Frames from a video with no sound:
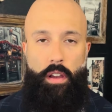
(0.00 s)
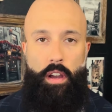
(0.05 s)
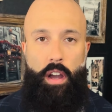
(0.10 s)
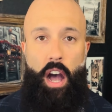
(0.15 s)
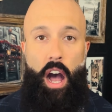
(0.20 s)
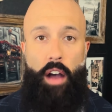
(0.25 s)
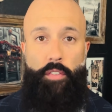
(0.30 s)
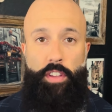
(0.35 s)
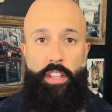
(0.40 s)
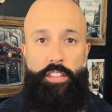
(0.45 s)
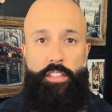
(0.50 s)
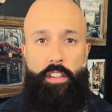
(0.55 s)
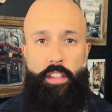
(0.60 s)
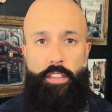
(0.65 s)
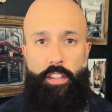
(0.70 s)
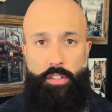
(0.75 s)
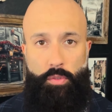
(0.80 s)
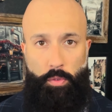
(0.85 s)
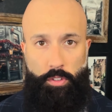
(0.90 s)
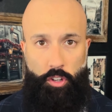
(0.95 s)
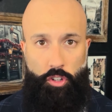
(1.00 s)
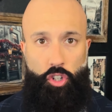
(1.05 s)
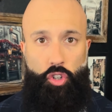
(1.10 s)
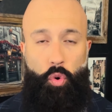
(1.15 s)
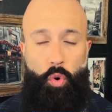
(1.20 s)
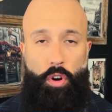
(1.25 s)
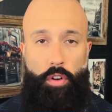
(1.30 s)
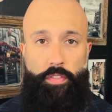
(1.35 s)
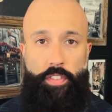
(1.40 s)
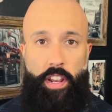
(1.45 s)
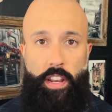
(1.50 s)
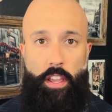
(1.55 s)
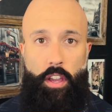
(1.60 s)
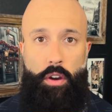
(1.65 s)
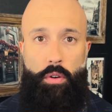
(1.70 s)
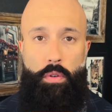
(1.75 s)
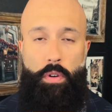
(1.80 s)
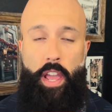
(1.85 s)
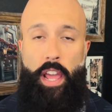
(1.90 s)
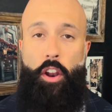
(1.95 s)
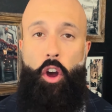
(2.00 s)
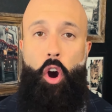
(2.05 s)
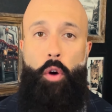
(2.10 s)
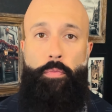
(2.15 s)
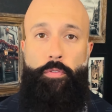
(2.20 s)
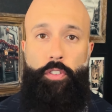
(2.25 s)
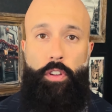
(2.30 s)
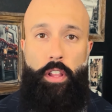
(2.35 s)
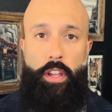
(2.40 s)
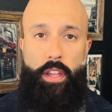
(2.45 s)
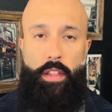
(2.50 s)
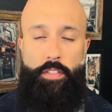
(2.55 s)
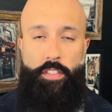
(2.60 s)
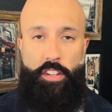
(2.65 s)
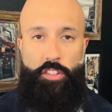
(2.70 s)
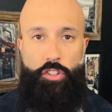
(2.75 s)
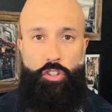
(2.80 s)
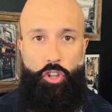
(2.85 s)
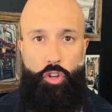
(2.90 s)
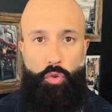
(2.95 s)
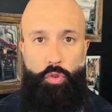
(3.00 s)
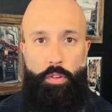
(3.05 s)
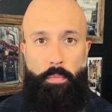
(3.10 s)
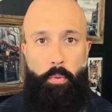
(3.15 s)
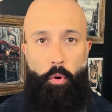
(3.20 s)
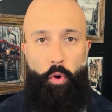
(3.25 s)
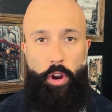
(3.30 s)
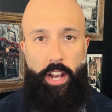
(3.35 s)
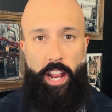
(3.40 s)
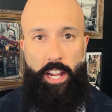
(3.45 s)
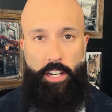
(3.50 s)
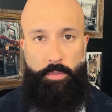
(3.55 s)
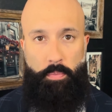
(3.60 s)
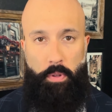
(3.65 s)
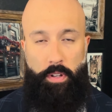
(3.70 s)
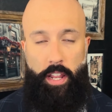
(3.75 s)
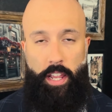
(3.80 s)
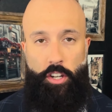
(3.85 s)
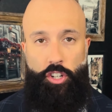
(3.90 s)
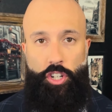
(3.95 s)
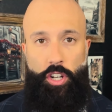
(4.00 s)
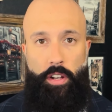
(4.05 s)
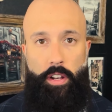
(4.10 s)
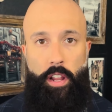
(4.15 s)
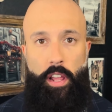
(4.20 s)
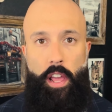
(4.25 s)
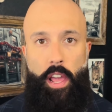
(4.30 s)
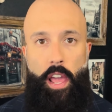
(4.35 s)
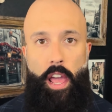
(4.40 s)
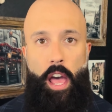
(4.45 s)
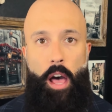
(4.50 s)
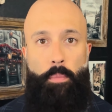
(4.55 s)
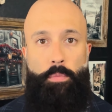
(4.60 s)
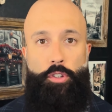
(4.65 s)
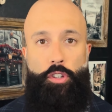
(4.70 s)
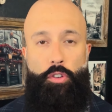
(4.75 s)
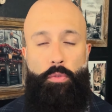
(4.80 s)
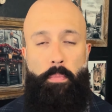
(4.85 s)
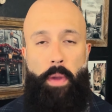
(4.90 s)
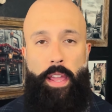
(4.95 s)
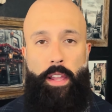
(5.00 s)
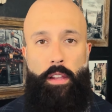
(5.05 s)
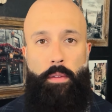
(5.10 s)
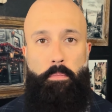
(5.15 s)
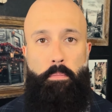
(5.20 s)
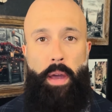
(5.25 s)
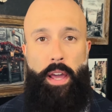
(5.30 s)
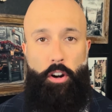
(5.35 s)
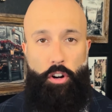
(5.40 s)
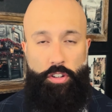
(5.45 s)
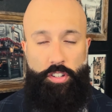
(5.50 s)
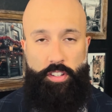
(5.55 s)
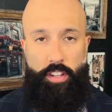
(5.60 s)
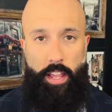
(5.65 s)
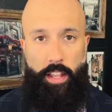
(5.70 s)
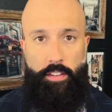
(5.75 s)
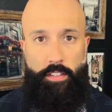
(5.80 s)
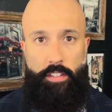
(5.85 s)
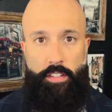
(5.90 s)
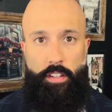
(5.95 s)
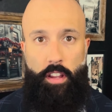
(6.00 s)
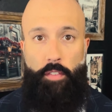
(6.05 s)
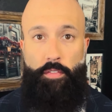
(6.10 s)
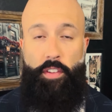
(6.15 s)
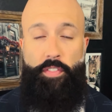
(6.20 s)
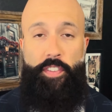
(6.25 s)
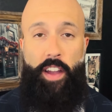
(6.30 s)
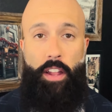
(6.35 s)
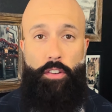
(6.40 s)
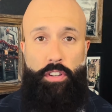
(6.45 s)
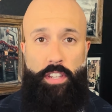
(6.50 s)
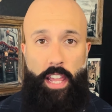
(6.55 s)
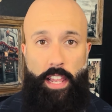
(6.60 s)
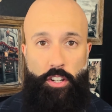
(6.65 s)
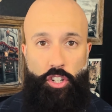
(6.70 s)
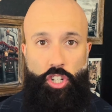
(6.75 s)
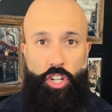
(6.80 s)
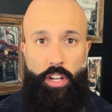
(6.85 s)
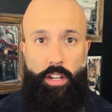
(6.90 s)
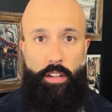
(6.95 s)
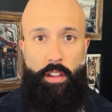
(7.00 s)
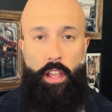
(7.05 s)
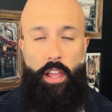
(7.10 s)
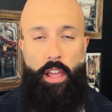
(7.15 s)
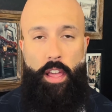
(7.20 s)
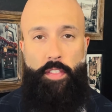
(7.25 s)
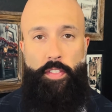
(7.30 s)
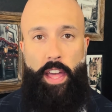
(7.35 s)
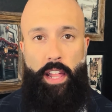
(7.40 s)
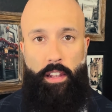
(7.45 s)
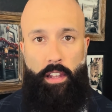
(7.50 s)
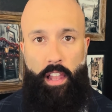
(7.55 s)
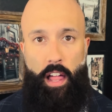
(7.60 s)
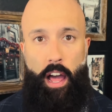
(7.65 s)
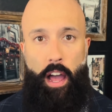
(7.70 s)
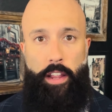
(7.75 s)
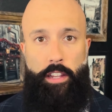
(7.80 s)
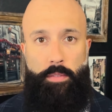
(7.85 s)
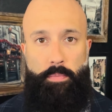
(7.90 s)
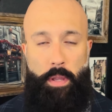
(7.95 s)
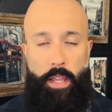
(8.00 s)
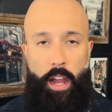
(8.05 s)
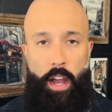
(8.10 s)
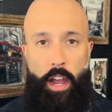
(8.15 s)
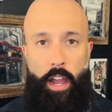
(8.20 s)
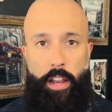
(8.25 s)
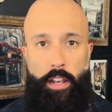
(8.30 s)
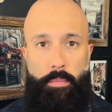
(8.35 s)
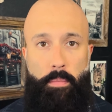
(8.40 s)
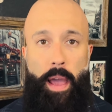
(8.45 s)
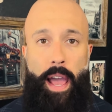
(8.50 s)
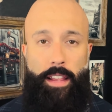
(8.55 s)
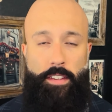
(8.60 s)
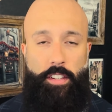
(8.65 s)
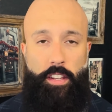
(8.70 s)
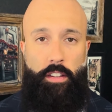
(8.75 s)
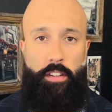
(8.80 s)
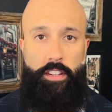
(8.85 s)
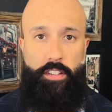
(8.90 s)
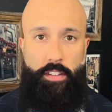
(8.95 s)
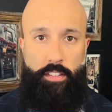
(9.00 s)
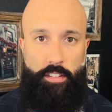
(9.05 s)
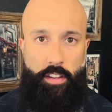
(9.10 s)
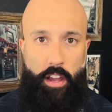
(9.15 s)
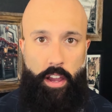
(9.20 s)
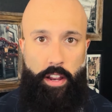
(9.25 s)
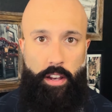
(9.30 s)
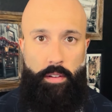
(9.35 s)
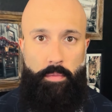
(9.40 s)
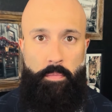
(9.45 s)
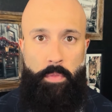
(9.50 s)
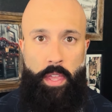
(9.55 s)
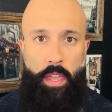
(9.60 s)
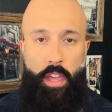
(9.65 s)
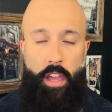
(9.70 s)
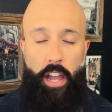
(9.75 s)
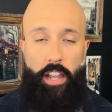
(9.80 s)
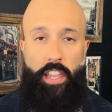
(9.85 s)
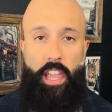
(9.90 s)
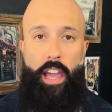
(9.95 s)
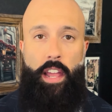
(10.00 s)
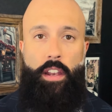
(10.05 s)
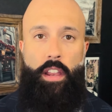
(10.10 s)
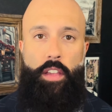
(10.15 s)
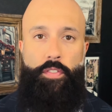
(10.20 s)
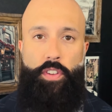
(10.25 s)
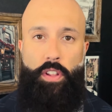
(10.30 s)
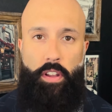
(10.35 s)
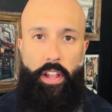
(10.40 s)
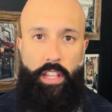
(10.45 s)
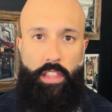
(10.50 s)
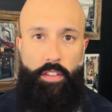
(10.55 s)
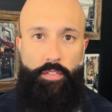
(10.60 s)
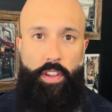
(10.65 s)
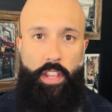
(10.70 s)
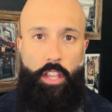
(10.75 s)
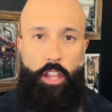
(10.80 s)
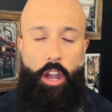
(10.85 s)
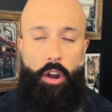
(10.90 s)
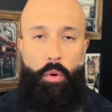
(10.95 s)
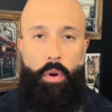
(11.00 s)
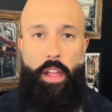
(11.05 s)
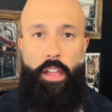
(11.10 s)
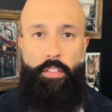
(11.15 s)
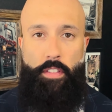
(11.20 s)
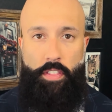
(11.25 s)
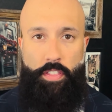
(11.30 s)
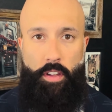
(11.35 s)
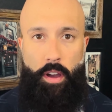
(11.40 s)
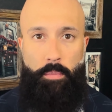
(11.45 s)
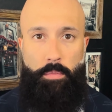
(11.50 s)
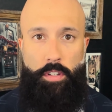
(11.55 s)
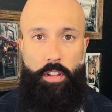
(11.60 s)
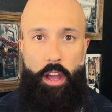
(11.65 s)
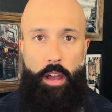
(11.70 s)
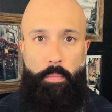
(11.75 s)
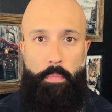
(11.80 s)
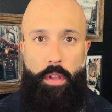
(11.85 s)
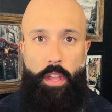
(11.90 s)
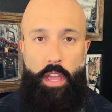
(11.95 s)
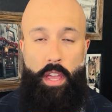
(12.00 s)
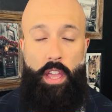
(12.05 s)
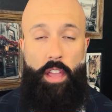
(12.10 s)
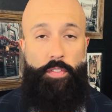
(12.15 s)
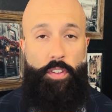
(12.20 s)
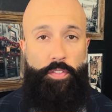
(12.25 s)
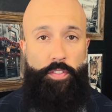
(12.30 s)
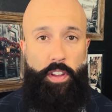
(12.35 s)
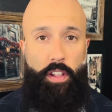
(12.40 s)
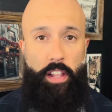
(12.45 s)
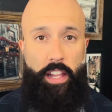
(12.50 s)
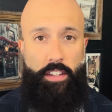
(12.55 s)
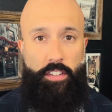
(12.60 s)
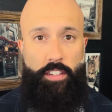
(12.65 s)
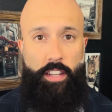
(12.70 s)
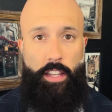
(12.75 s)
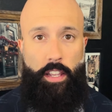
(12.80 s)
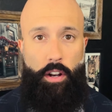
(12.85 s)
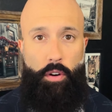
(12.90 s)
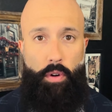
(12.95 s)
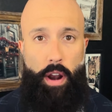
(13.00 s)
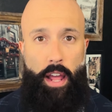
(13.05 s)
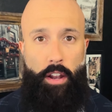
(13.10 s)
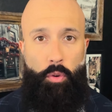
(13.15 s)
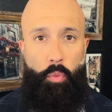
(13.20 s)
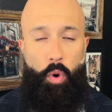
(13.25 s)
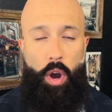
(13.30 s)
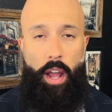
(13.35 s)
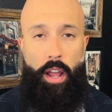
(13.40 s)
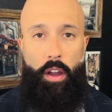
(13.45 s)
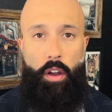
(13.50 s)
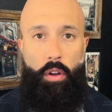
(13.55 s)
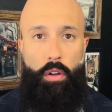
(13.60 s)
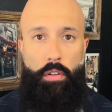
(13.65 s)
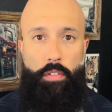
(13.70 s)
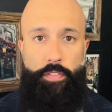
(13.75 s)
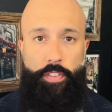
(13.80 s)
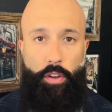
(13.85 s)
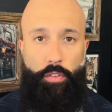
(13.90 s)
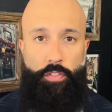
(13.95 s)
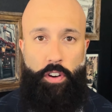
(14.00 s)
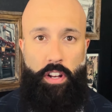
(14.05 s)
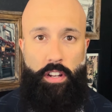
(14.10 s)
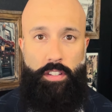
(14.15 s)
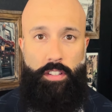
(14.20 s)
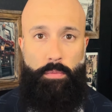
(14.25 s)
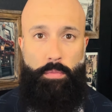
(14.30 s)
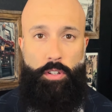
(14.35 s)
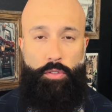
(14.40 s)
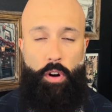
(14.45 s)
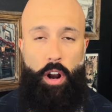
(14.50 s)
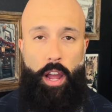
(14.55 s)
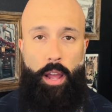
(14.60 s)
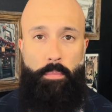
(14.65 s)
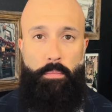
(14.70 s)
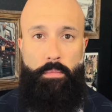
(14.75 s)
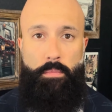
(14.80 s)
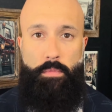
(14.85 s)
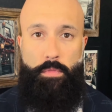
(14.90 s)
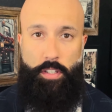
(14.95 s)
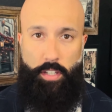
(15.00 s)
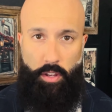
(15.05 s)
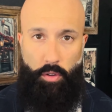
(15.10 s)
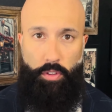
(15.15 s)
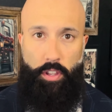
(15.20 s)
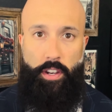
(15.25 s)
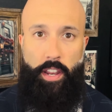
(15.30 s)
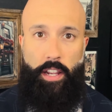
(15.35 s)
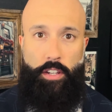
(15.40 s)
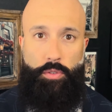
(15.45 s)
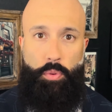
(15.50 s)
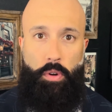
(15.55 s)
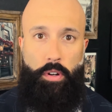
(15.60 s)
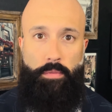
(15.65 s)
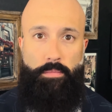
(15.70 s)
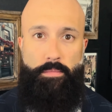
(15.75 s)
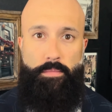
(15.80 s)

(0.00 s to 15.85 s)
Obviously, this was a shorter video, and hopefully this to-the-point explanation helps you make better sense of the foundation that lies behind masculine design. Again, if you like the video, hit the thumbs up. If you feel like sticking around a while, feel free to subscribe. See you on the next one.